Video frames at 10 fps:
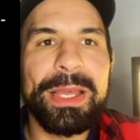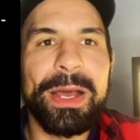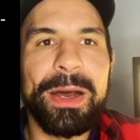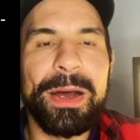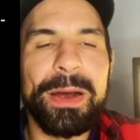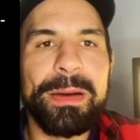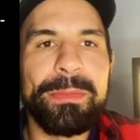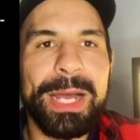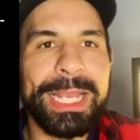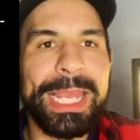Um,
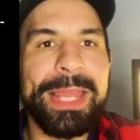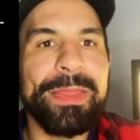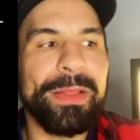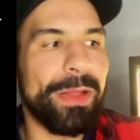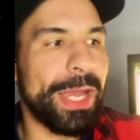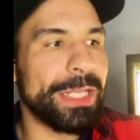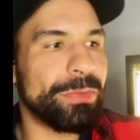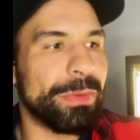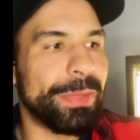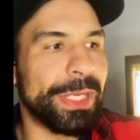again, the lines
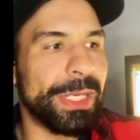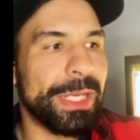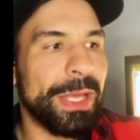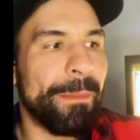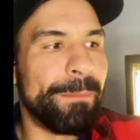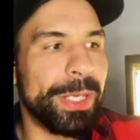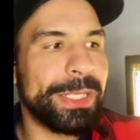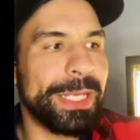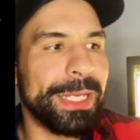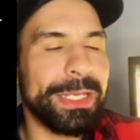would be
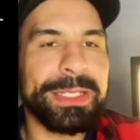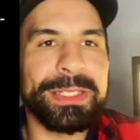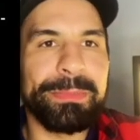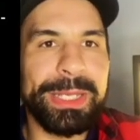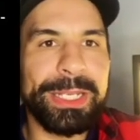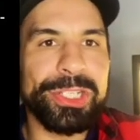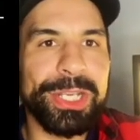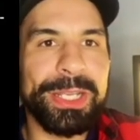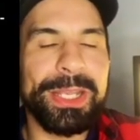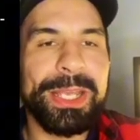Bunting,
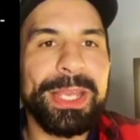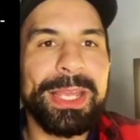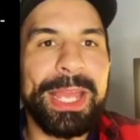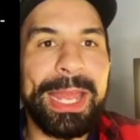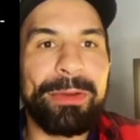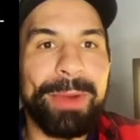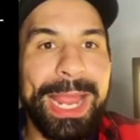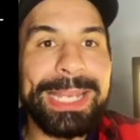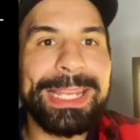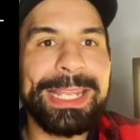Zibanejad, and
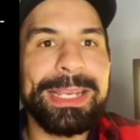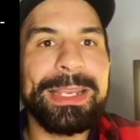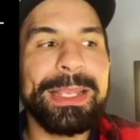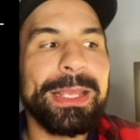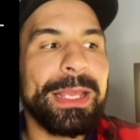Rantanen,